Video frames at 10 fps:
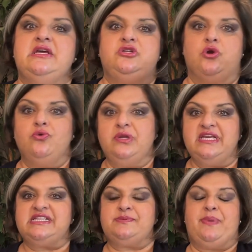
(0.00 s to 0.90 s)
Don't
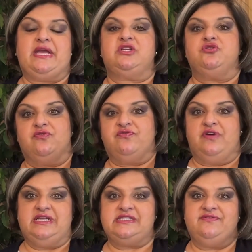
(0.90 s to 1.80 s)
expect your
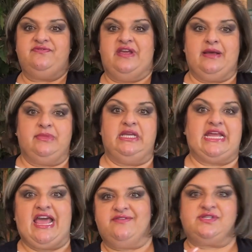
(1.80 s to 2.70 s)
friends and family to
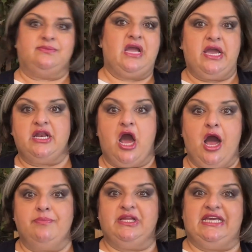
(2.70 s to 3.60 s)
have some kind of
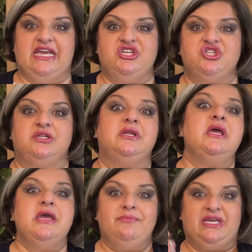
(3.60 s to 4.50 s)
obligation
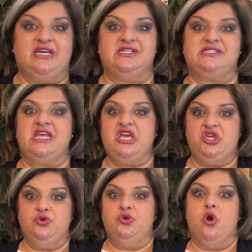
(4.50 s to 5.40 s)
because
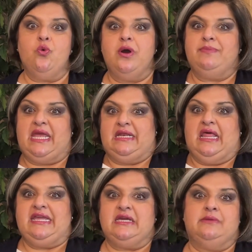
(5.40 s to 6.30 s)
you know them and
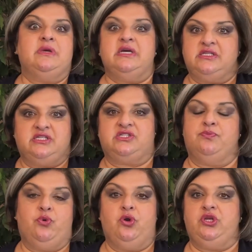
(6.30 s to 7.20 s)
like them to
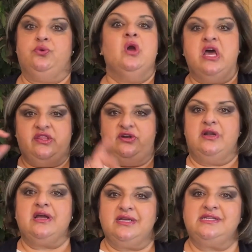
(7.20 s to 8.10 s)
support you. They're
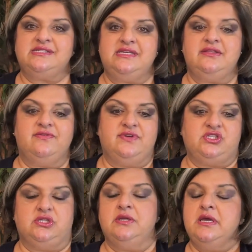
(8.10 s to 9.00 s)
not going to see the vision.